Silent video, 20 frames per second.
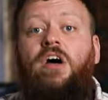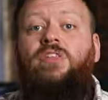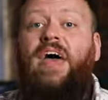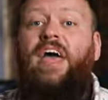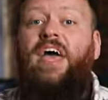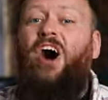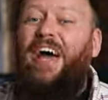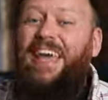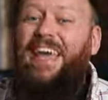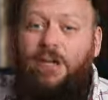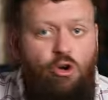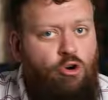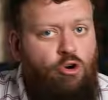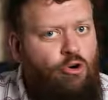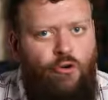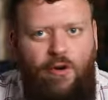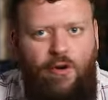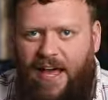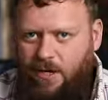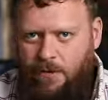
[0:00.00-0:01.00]
They are
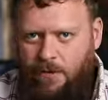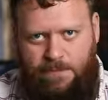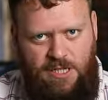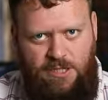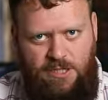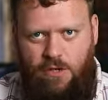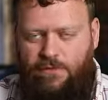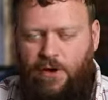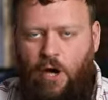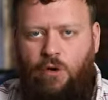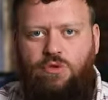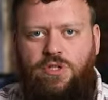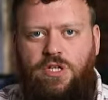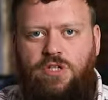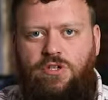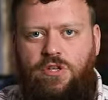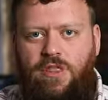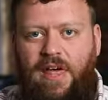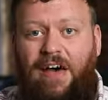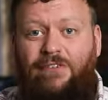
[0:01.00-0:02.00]
incredibly
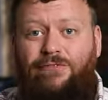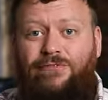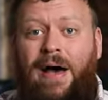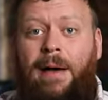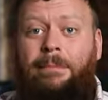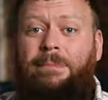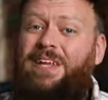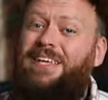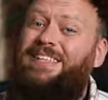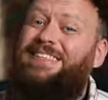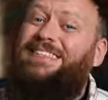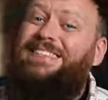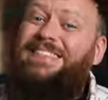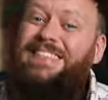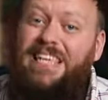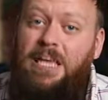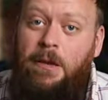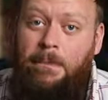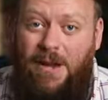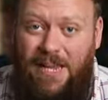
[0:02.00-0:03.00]
devoted to their family,
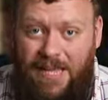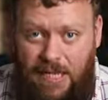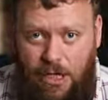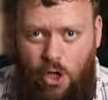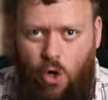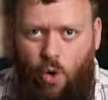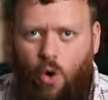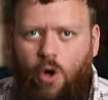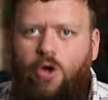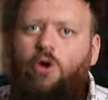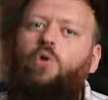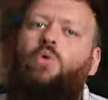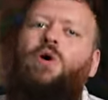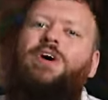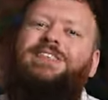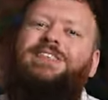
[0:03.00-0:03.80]
deeply loyal